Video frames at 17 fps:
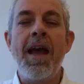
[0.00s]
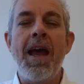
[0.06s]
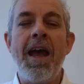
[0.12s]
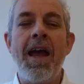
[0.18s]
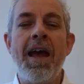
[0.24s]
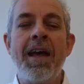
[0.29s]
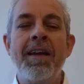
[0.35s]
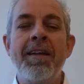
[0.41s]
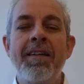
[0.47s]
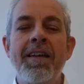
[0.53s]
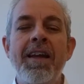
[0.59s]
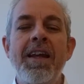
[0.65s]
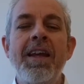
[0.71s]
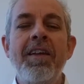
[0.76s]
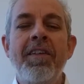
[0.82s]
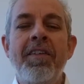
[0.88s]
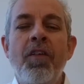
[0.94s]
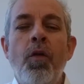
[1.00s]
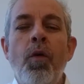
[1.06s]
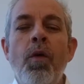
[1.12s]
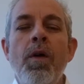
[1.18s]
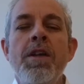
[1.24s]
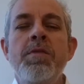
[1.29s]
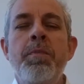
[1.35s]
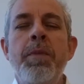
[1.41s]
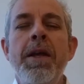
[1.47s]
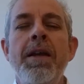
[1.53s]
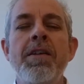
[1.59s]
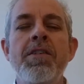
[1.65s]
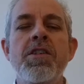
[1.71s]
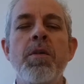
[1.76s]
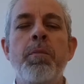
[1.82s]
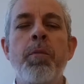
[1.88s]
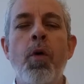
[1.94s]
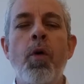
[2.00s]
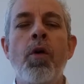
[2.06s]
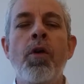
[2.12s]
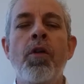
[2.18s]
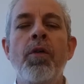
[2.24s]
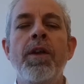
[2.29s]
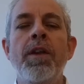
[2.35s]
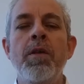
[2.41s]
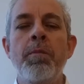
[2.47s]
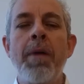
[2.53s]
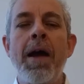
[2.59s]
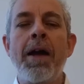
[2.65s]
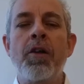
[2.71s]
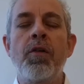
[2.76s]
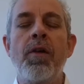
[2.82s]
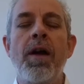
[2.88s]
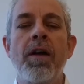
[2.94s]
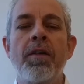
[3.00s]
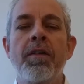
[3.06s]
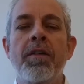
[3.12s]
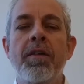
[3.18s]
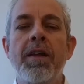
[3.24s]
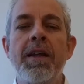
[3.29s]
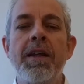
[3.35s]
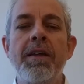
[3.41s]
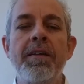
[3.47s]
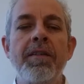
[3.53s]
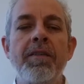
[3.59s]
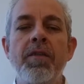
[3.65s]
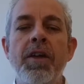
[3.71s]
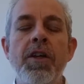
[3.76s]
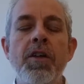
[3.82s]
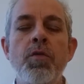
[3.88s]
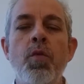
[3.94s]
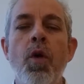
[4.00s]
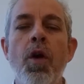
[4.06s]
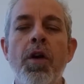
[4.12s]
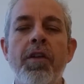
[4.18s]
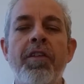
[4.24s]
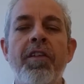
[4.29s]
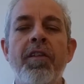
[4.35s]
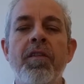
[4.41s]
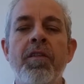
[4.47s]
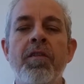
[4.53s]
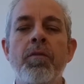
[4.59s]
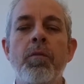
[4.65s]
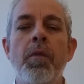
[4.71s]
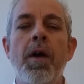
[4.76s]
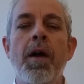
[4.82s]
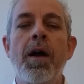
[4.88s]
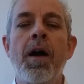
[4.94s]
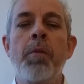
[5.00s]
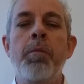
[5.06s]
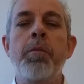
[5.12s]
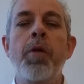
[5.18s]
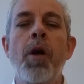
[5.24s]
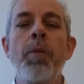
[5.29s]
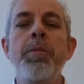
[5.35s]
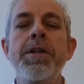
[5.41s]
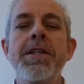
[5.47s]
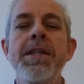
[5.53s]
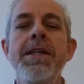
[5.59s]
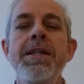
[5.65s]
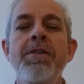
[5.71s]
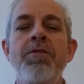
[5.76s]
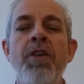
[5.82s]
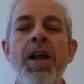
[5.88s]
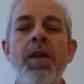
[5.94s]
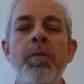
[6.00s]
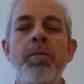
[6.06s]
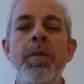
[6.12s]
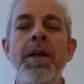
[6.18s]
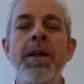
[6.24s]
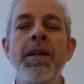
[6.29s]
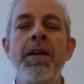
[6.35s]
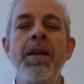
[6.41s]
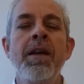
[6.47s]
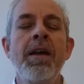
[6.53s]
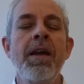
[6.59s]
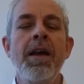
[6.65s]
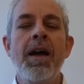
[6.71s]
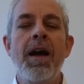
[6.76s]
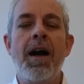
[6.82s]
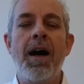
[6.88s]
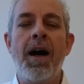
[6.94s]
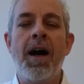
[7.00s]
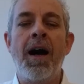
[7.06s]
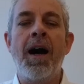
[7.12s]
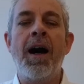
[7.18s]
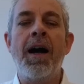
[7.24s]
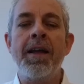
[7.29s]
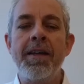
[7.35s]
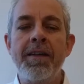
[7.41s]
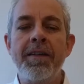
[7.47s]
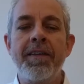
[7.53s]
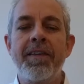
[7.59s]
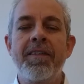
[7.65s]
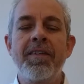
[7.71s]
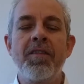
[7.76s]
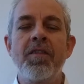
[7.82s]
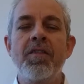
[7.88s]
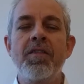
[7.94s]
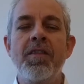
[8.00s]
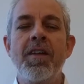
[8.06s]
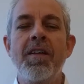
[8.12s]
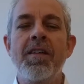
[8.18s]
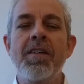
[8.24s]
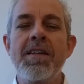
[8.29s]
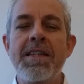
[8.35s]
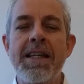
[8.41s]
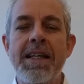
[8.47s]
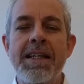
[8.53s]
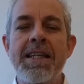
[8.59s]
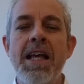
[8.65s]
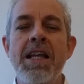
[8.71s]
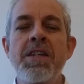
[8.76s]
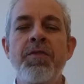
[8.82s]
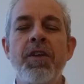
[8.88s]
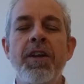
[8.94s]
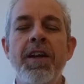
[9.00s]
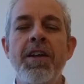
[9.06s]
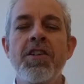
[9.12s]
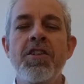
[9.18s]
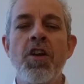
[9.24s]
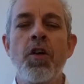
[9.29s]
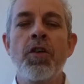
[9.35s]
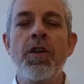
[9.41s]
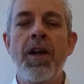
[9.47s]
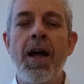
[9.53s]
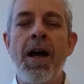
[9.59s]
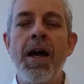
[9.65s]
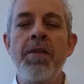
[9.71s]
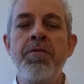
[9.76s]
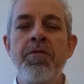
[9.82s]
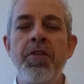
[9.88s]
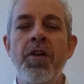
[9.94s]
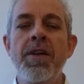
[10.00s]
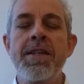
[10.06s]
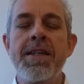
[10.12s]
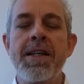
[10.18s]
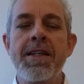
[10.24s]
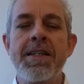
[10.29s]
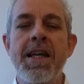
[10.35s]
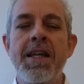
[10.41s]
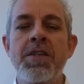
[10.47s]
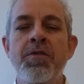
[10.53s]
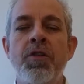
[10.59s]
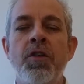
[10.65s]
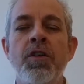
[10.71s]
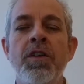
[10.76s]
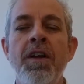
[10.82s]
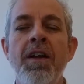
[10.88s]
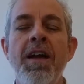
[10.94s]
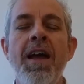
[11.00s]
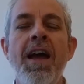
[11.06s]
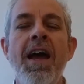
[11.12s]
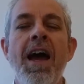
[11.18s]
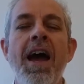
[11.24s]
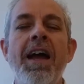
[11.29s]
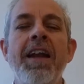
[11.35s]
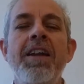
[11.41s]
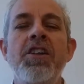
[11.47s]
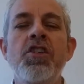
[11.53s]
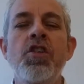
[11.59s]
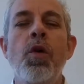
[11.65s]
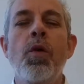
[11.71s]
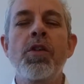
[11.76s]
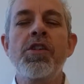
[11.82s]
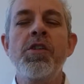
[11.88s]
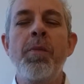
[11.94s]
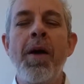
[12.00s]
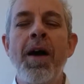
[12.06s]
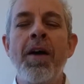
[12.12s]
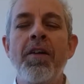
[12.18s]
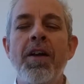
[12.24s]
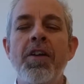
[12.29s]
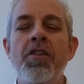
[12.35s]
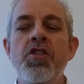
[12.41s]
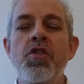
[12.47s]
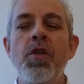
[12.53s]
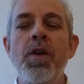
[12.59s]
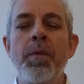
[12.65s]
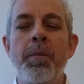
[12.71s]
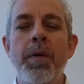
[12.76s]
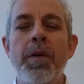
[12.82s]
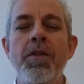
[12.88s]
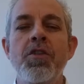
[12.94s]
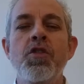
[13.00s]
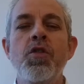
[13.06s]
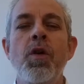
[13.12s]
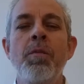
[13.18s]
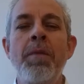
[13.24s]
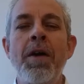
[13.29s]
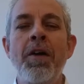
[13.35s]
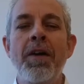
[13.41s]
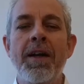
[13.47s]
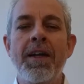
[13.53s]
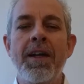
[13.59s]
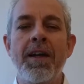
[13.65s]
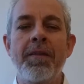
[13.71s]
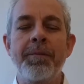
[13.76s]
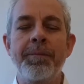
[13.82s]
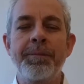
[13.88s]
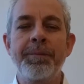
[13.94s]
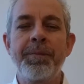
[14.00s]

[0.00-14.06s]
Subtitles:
And he's always been a supporter in the background. He works in property development. He's successful in his own life, very successful. And he talked about a trip to America.